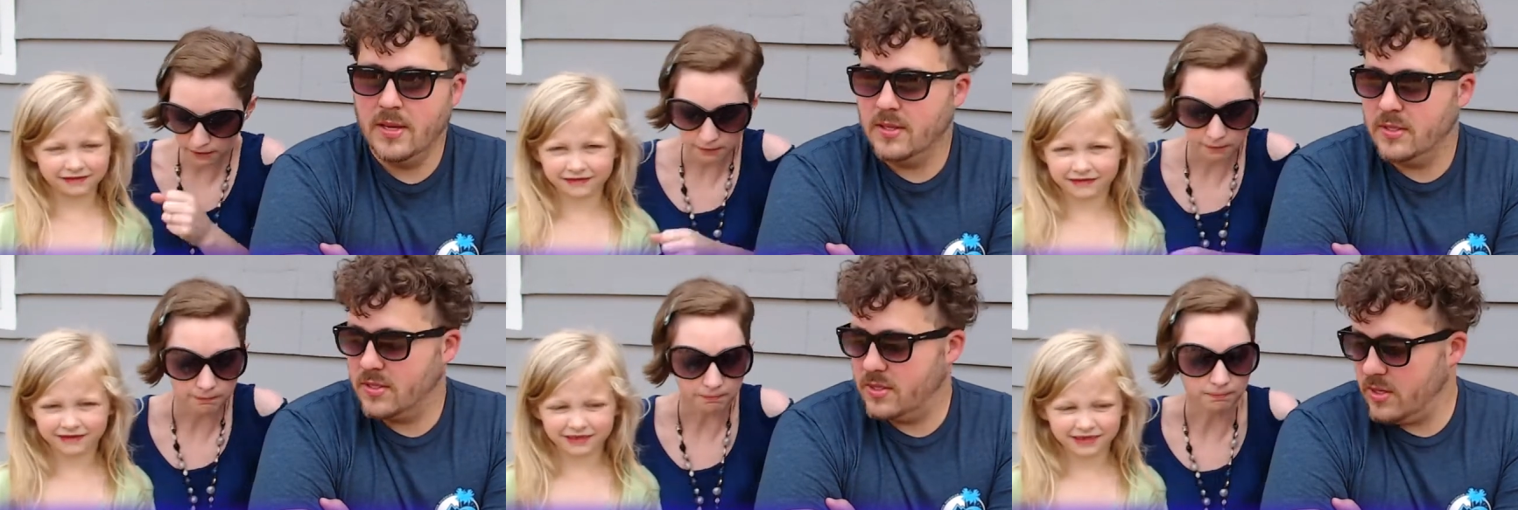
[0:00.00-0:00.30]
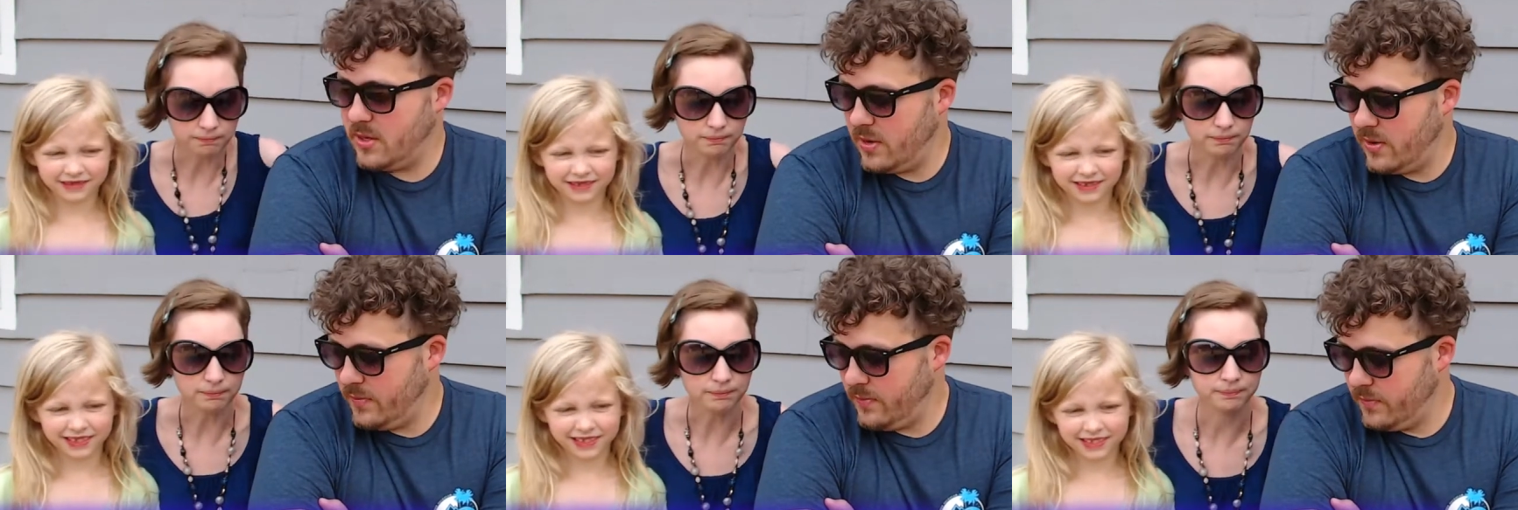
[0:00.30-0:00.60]
Speaker 1: so
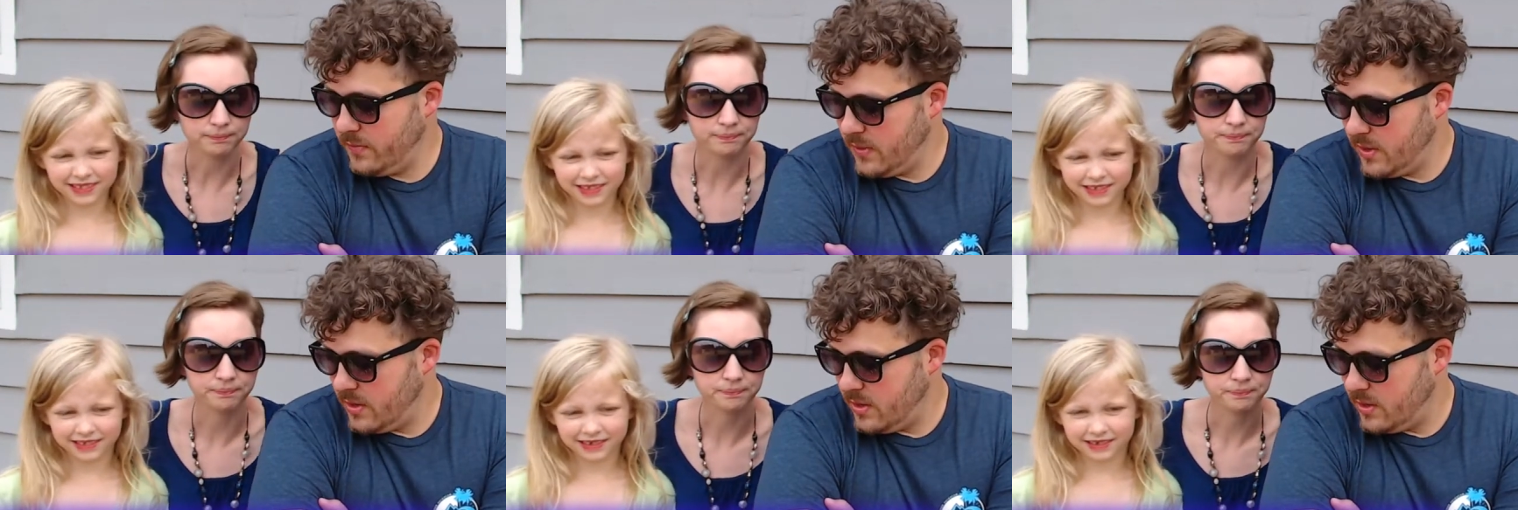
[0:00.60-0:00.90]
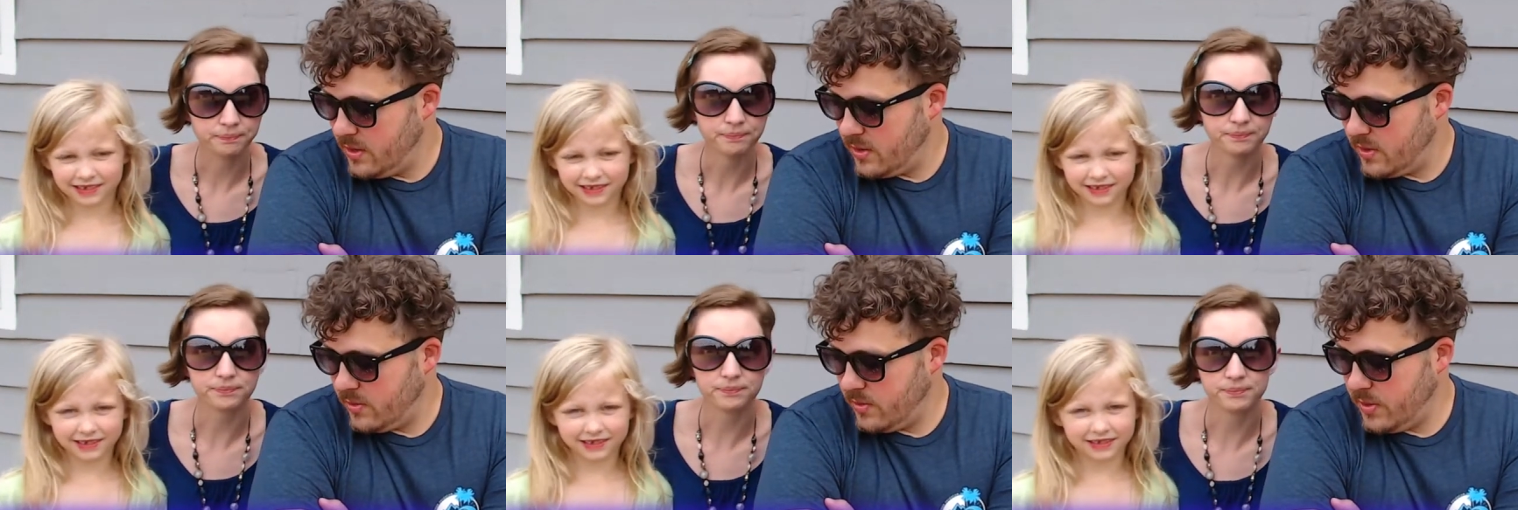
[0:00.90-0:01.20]

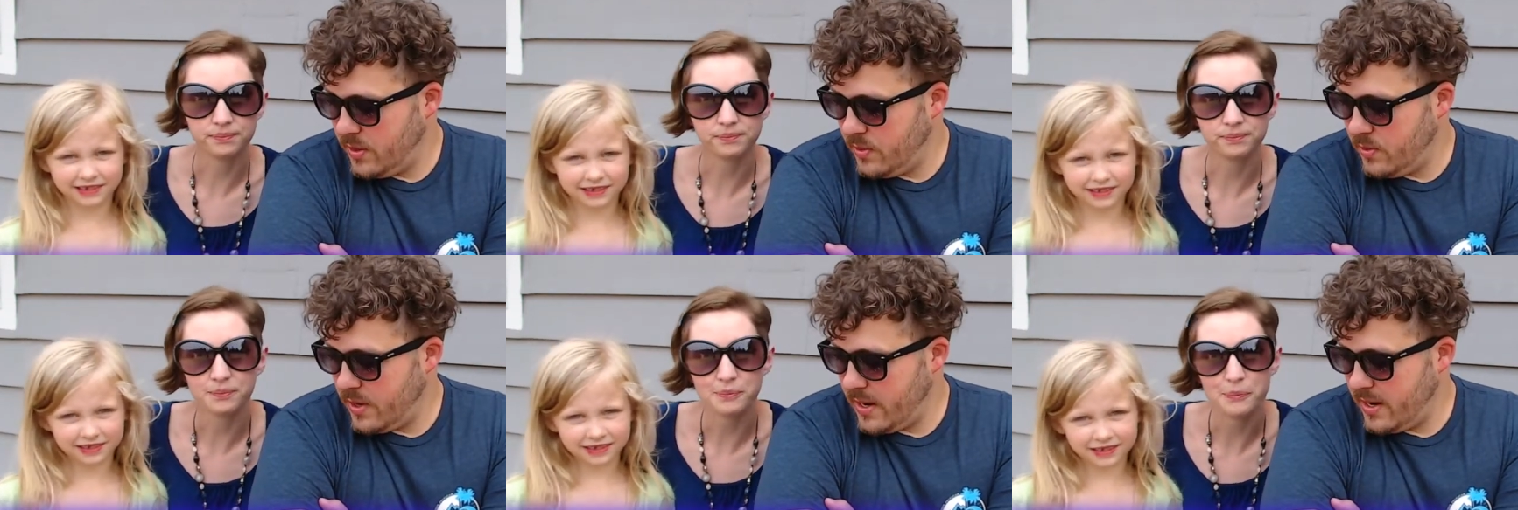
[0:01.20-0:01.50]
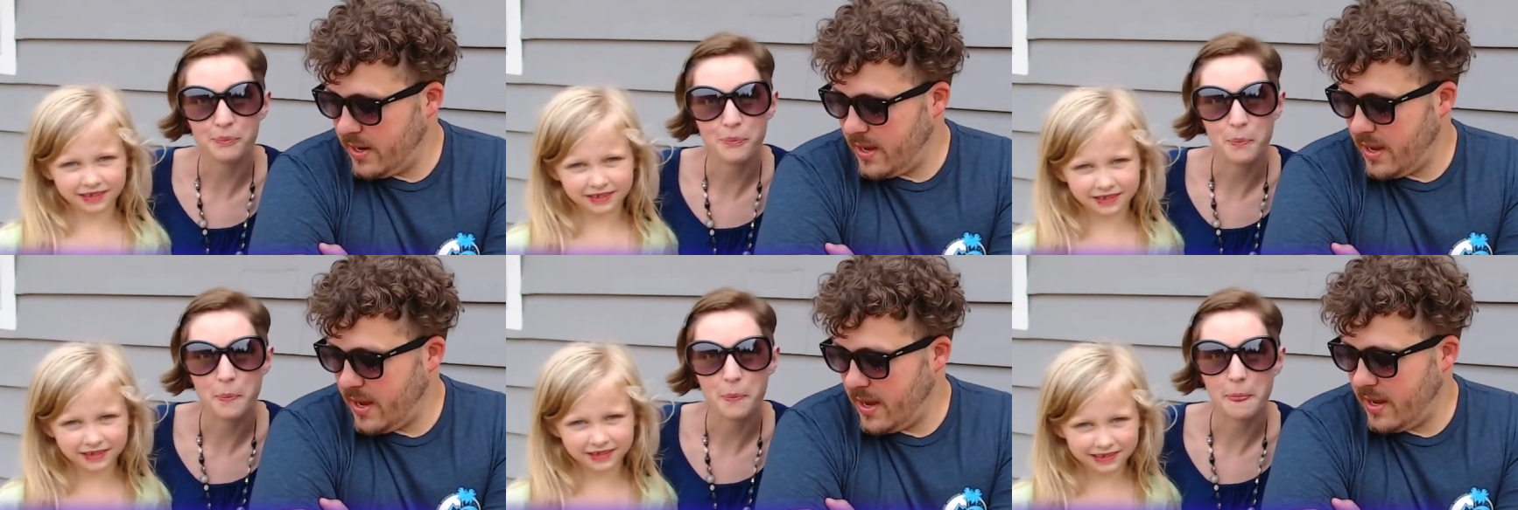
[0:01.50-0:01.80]
we went
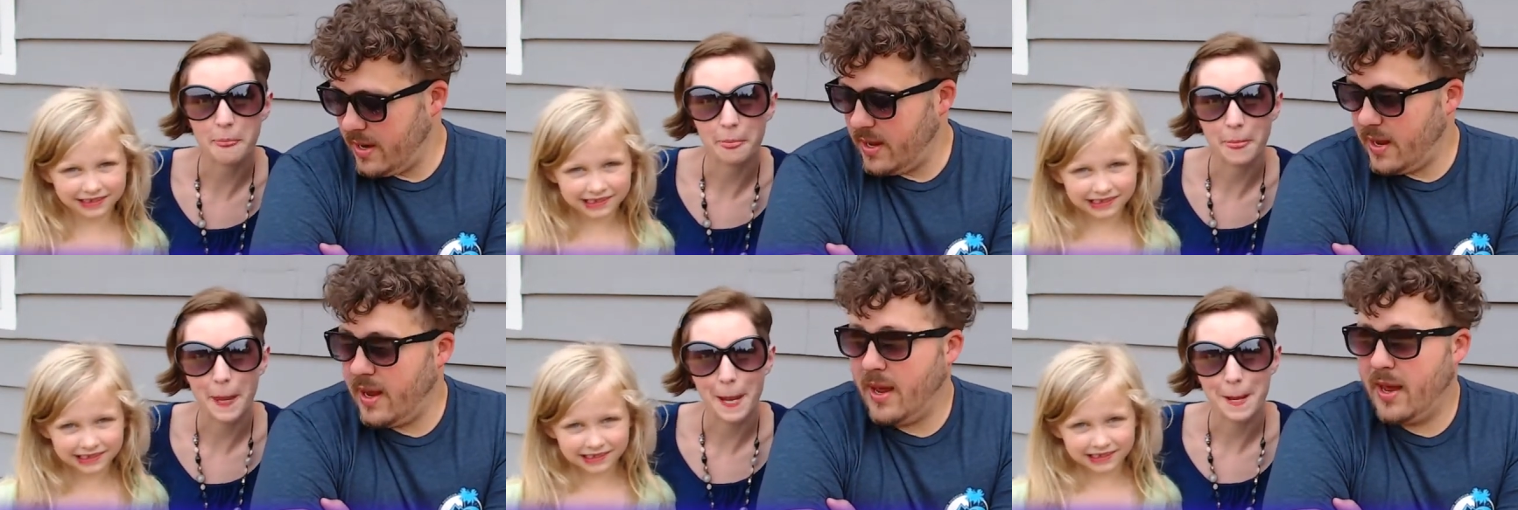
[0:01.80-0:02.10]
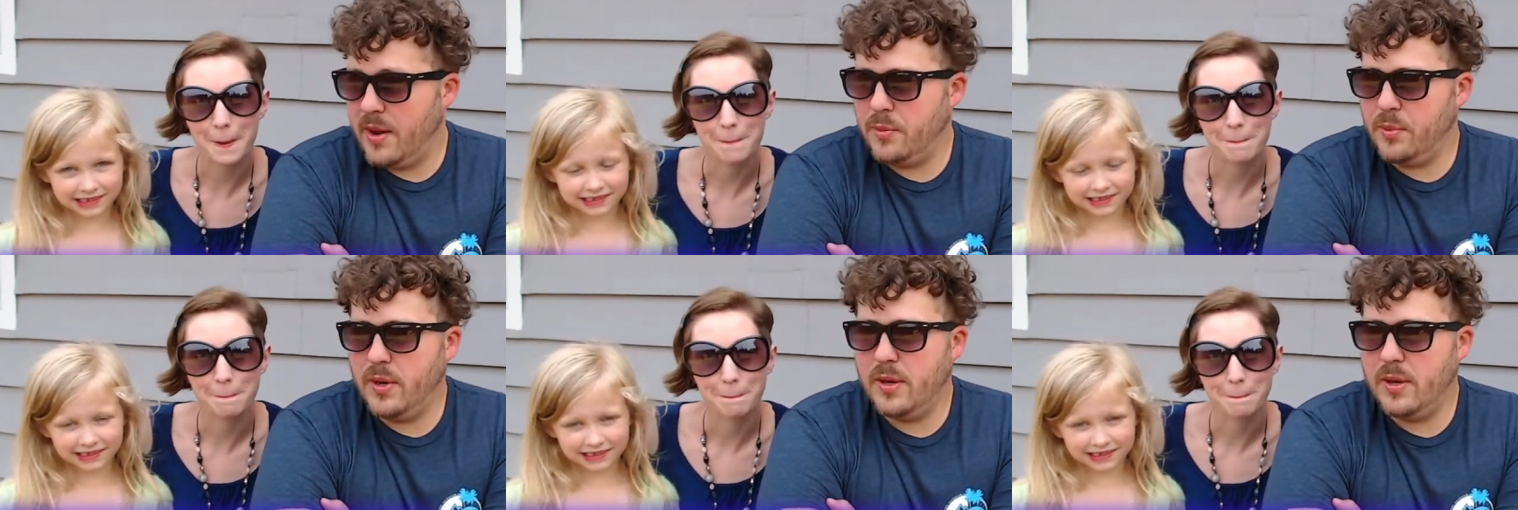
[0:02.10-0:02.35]
ahead and we